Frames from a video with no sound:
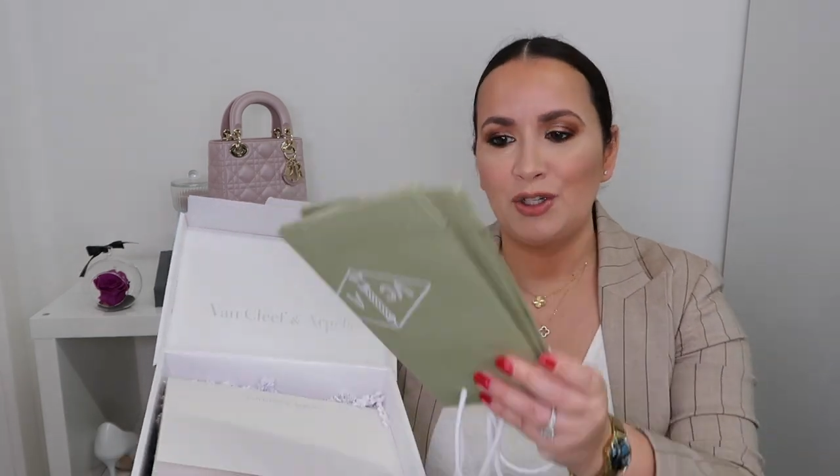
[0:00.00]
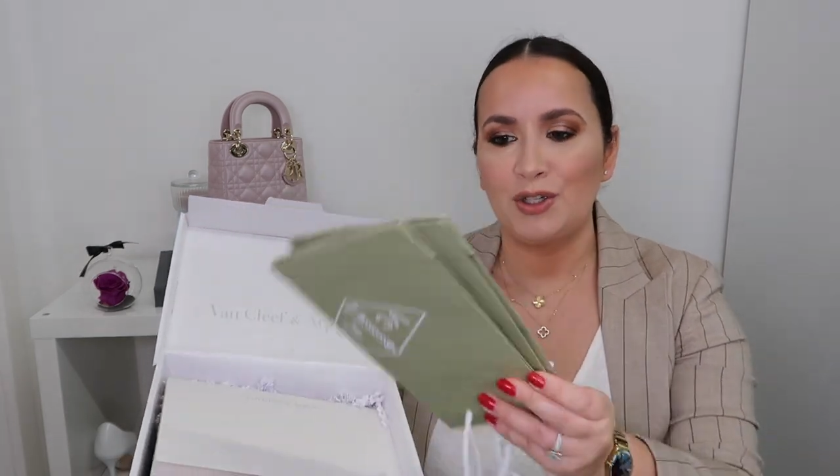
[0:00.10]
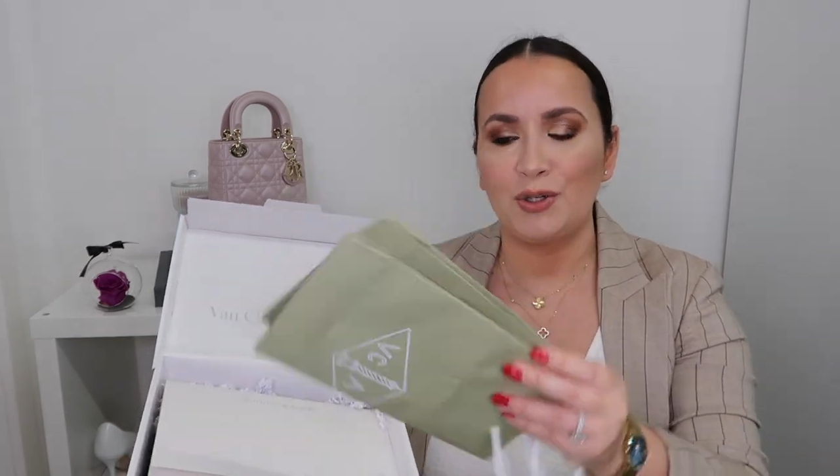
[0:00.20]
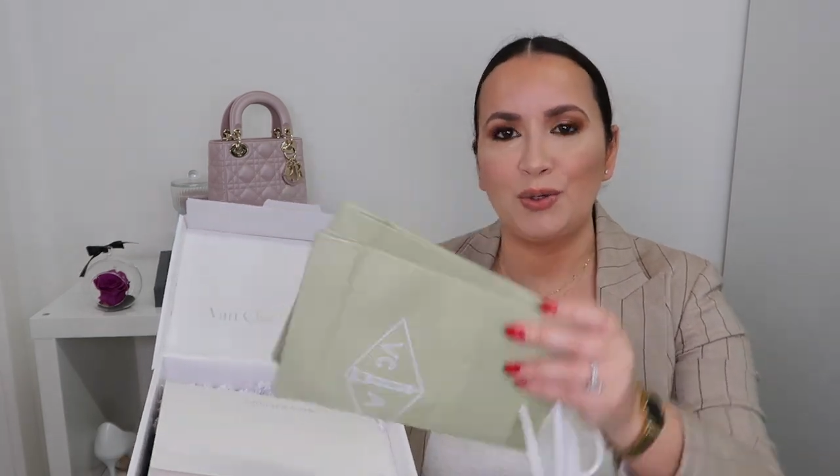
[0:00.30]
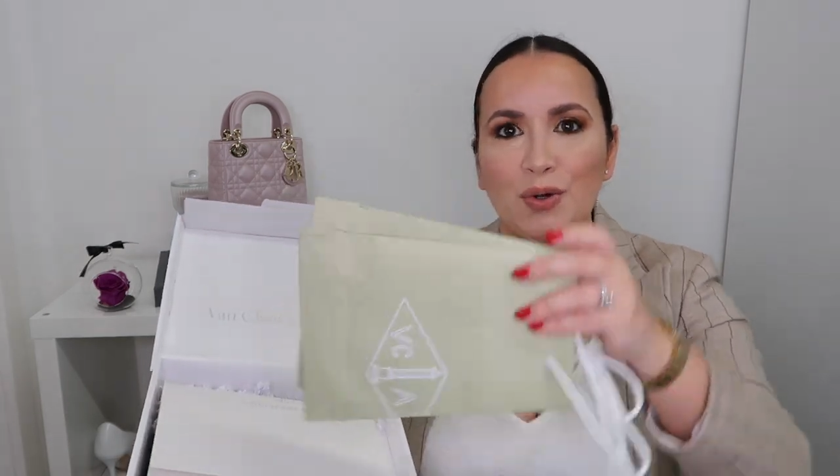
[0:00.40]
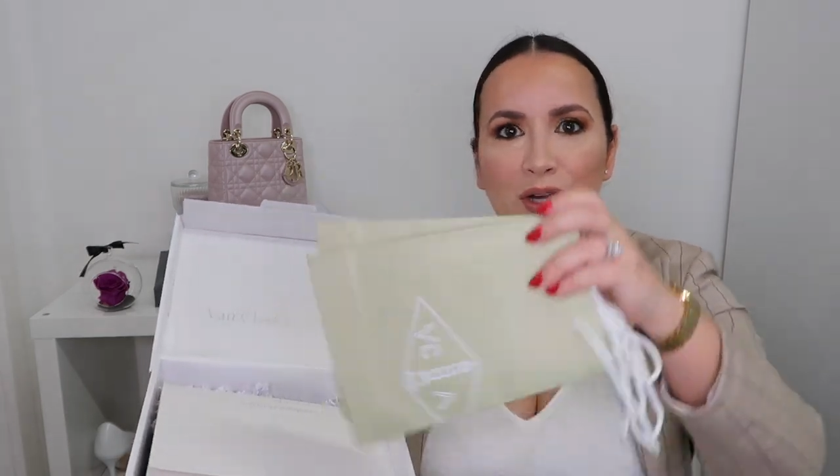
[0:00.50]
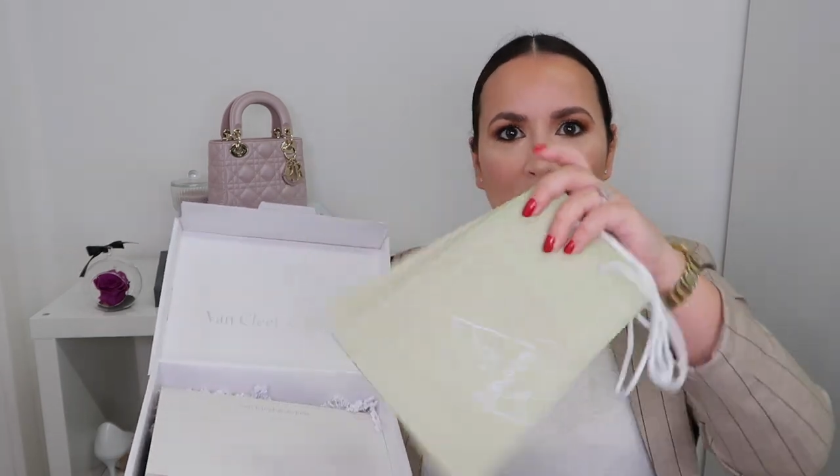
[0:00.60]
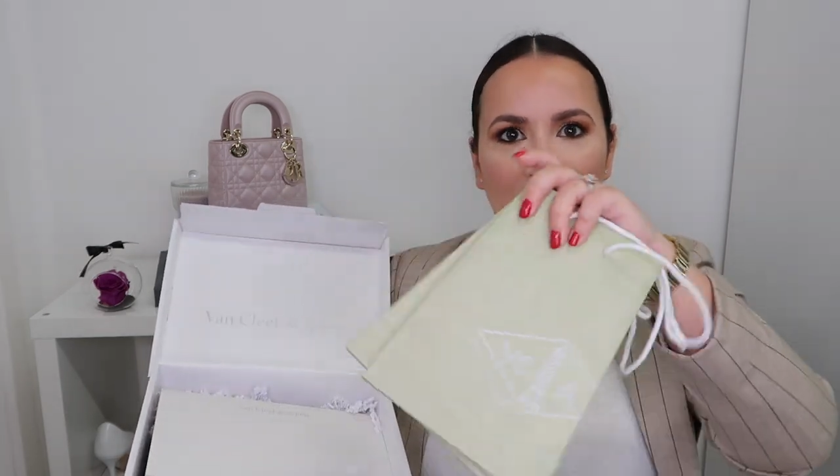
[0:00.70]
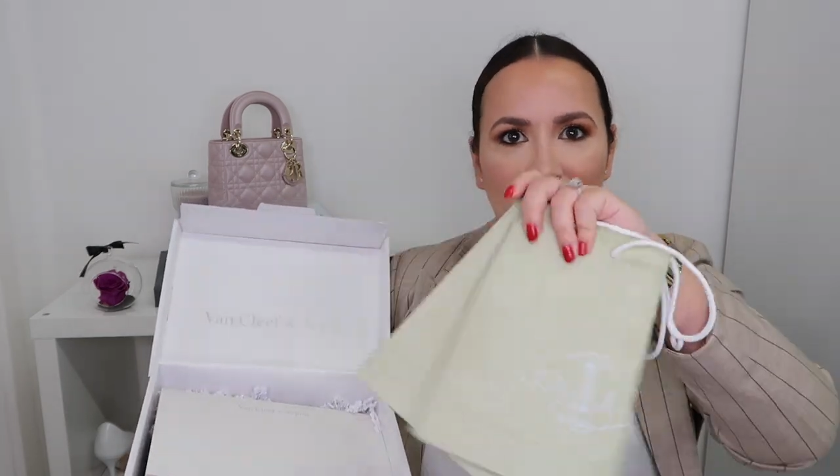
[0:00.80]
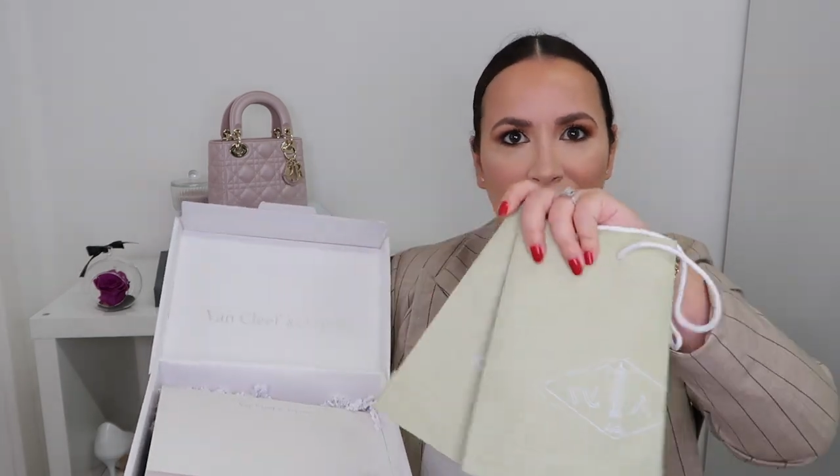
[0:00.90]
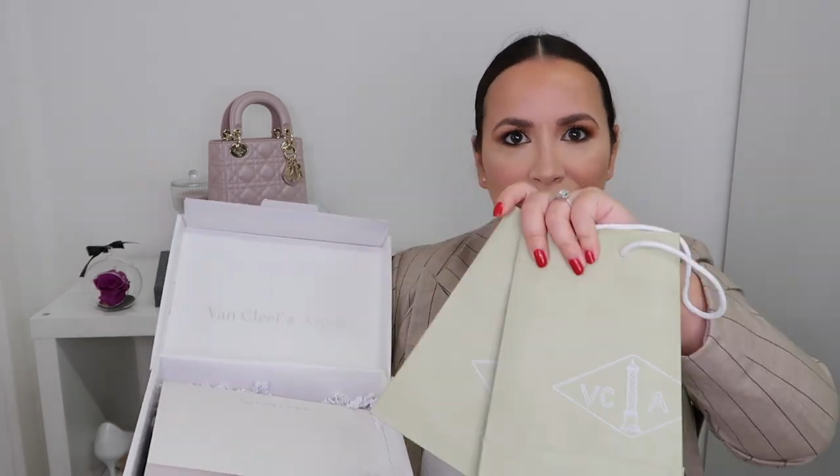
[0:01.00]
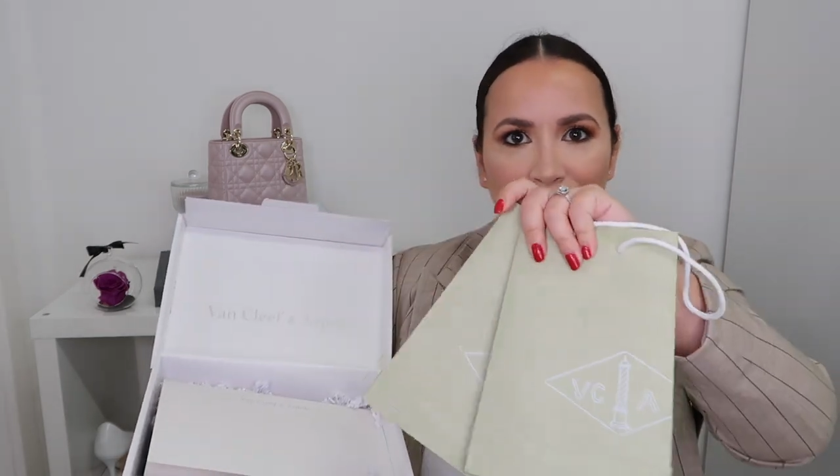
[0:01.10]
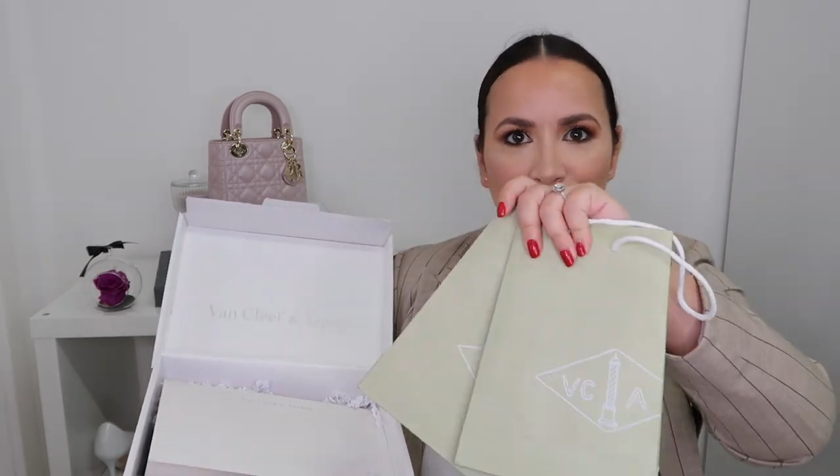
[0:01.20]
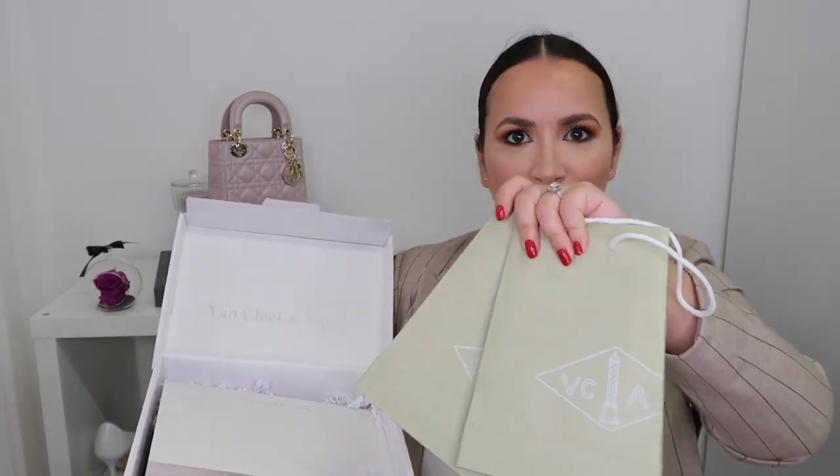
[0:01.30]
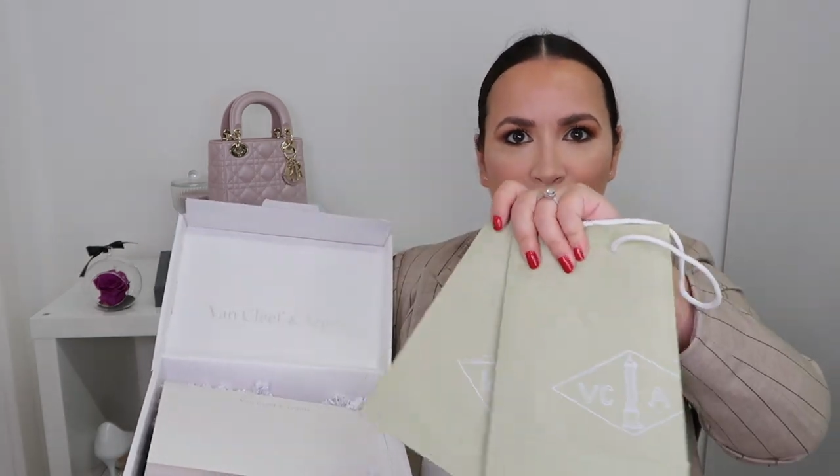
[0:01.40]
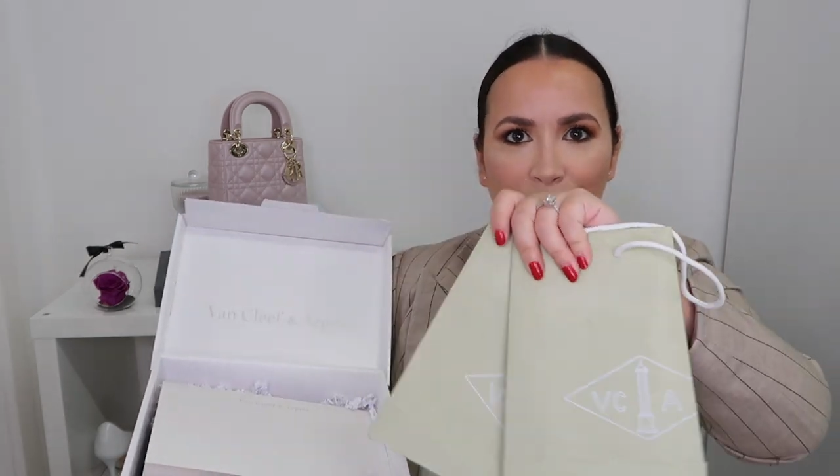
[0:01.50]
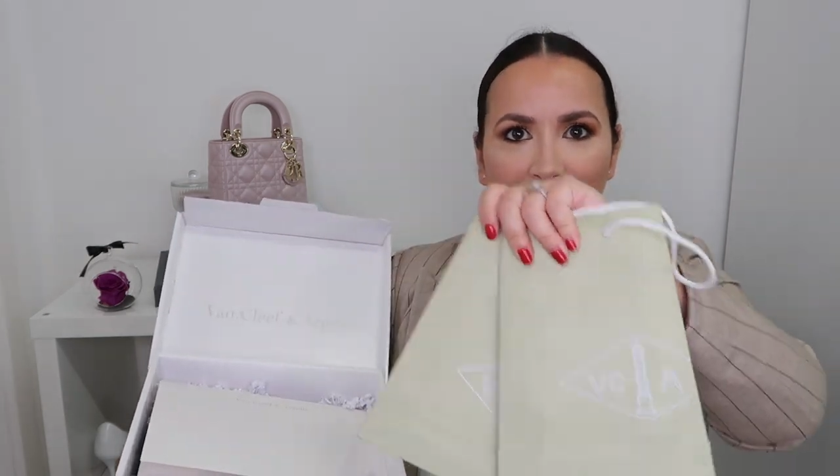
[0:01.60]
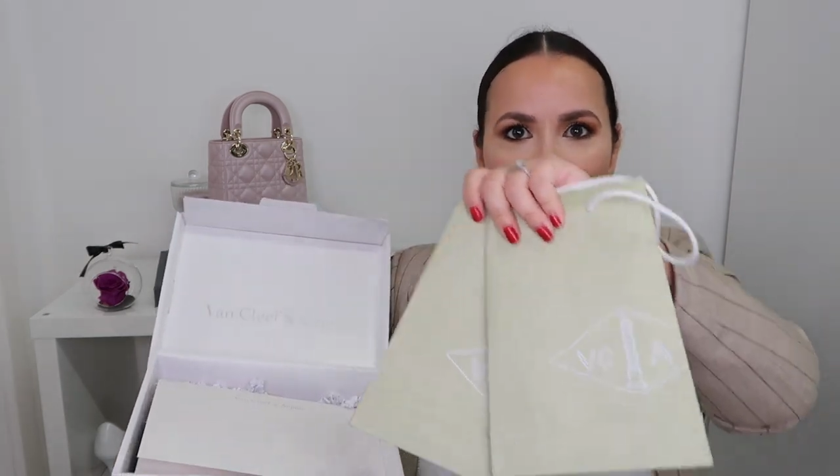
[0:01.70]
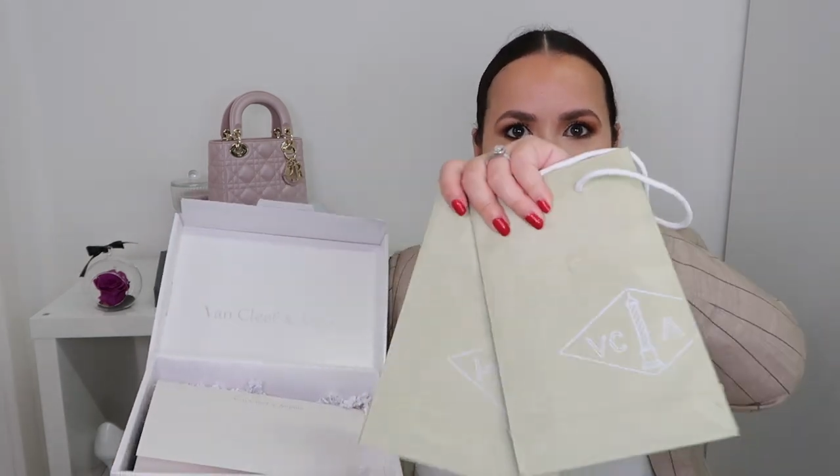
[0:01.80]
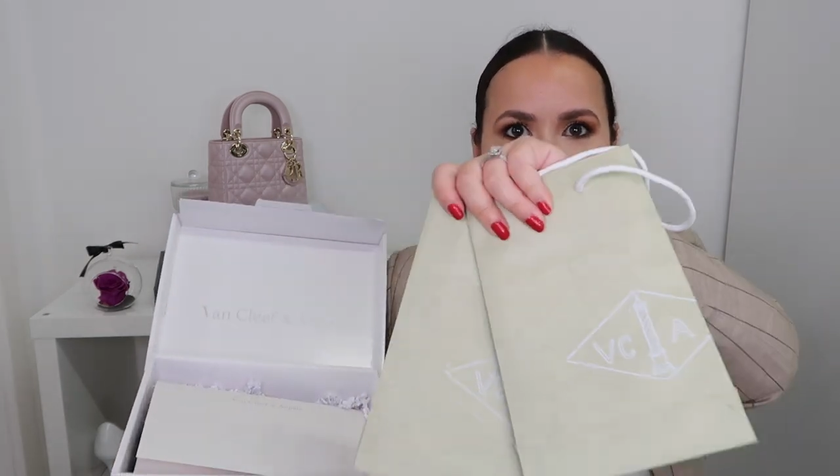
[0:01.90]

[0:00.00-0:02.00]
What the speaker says: two shopping